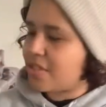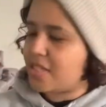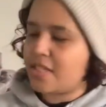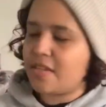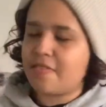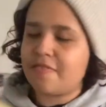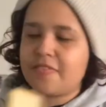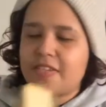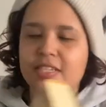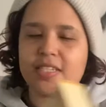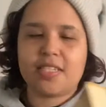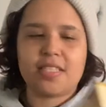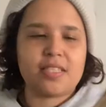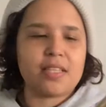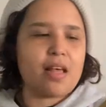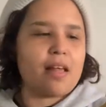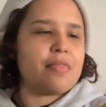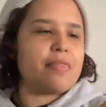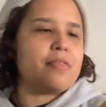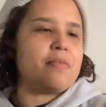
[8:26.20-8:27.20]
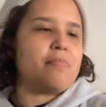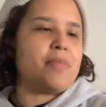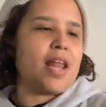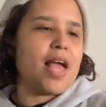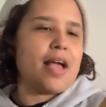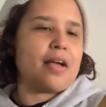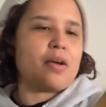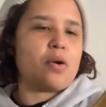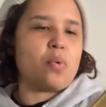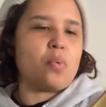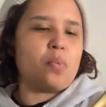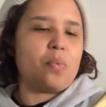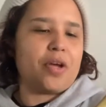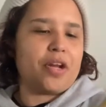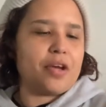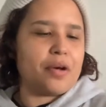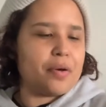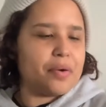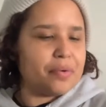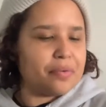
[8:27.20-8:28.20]
Silva's The Black
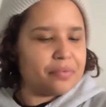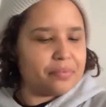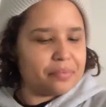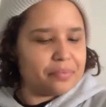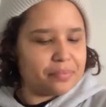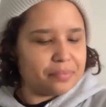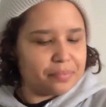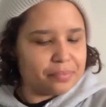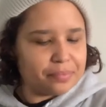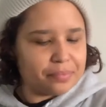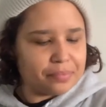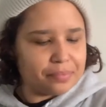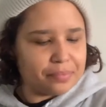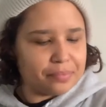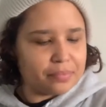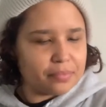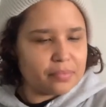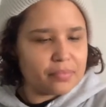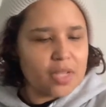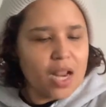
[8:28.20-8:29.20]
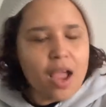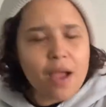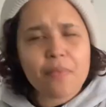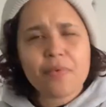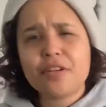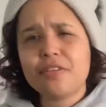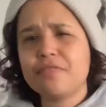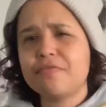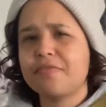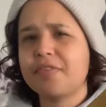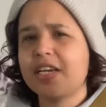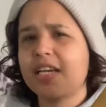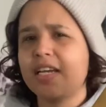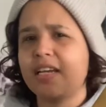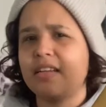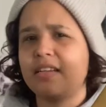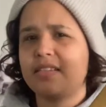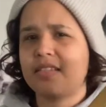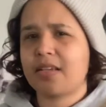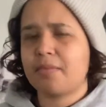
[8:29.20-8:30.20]
Widow. I want to
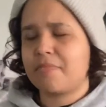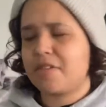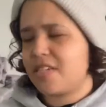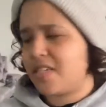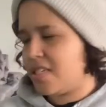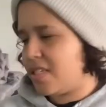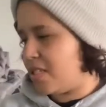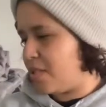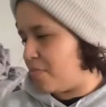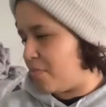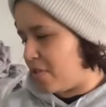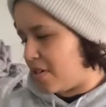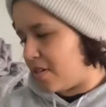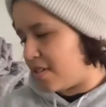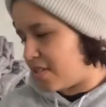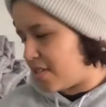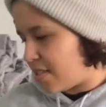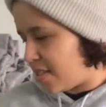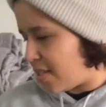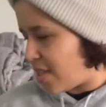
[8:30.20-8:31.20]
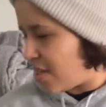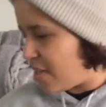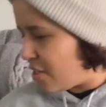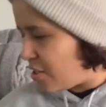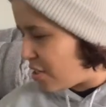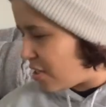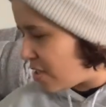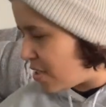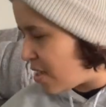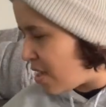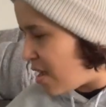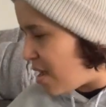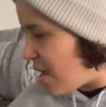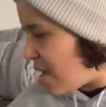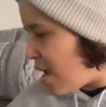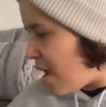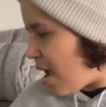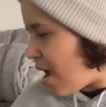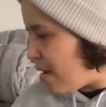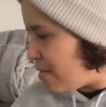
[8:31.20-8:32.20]
read some of his books.
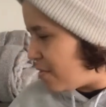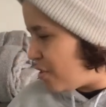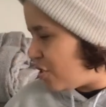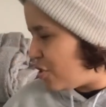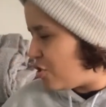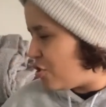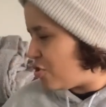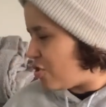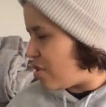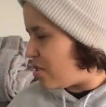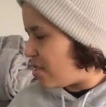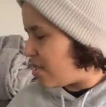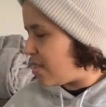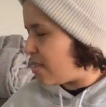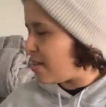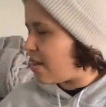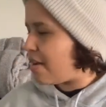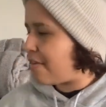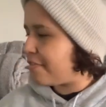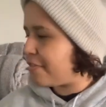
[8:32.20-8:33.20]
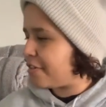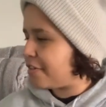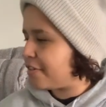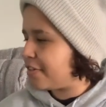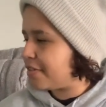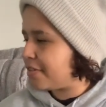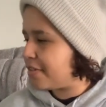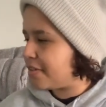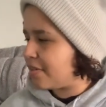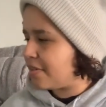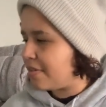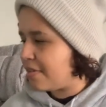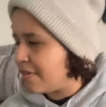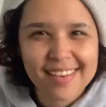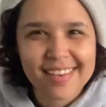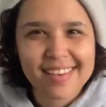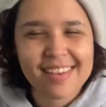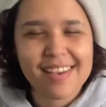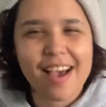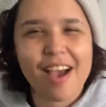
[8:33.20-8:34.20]
I was just drawn to the cover.
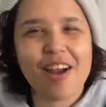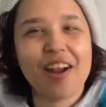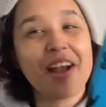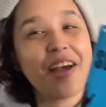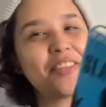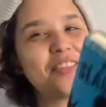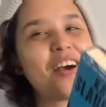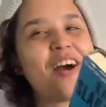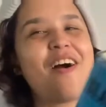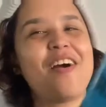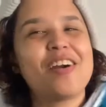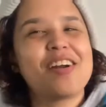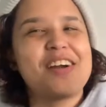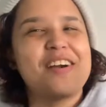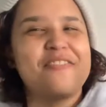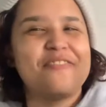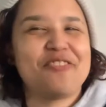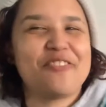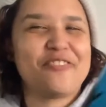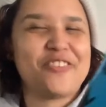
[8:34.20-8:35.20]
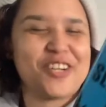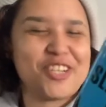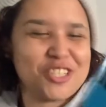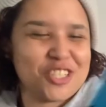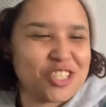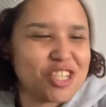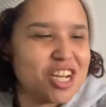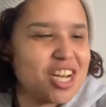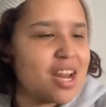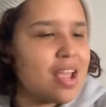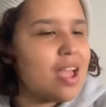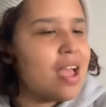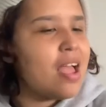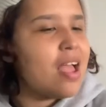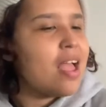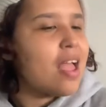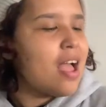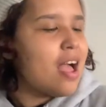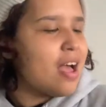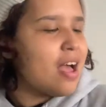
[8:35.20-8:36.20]
I got the hardcover version
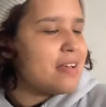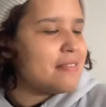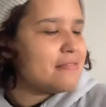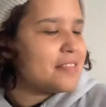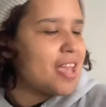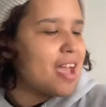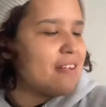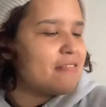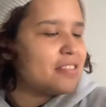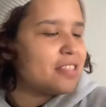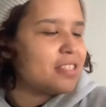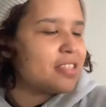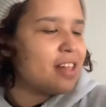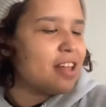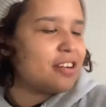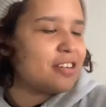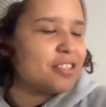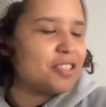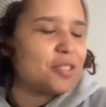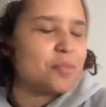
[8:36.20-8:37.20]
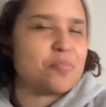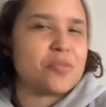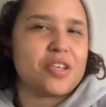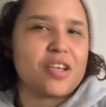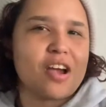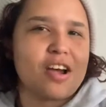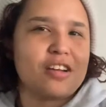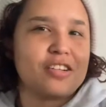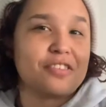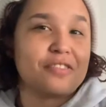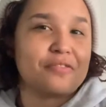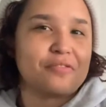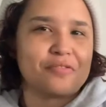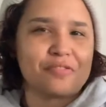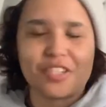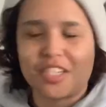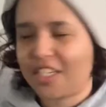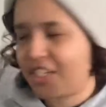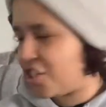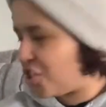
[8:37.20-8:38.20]
of Kevin Slaughter's Beyond
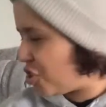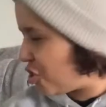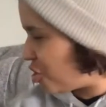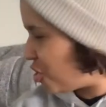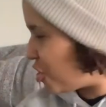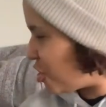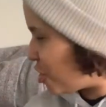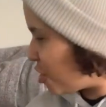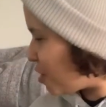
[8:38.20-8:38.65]
Reach.